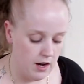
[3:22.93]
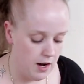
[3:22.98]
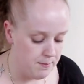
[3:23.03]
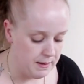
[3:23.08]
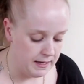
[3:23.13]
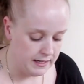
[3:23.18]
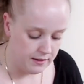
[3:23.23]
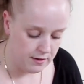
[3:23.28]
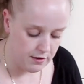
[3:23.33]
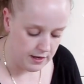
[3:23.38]
I
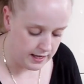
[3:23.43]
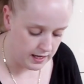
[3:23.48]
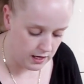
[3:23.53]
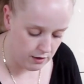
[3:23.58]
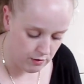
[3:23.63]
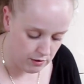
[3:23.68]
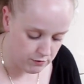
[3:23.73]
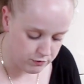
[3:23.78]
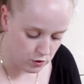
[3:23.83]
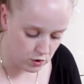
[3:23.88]
mean,
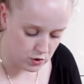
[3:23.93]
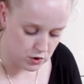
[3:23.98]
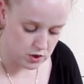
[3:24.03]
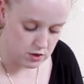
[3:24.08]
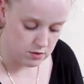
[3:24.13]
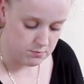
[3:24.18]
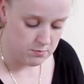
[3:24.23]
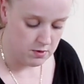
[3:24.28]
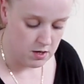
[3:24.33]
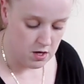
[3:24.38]
here I've got
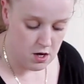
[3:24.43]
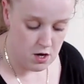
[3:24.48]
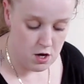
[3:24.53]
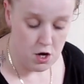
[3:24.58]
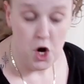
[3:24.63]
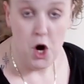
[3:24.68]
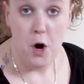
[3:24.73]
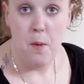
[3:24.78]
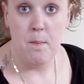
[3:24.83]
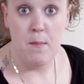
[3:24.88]
some
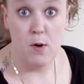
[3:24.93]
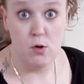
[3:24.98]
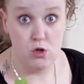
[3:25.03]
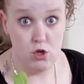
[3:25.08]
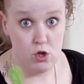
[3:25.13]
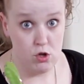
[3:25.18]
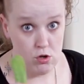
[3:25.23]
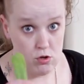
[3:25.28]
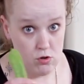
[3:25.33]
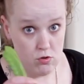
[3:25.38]

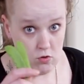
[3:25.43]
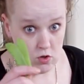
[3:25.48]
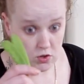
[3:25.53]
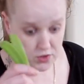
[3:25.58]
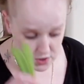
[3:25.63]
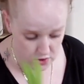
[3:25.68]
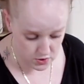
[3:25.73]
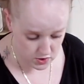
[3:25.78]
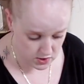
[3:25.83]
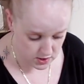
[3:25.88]
mange tout
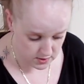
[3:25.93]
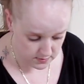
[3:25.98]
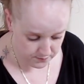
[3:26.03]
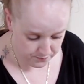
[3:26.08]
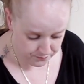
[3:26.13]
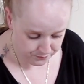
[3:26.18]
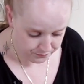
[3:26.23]
rodders,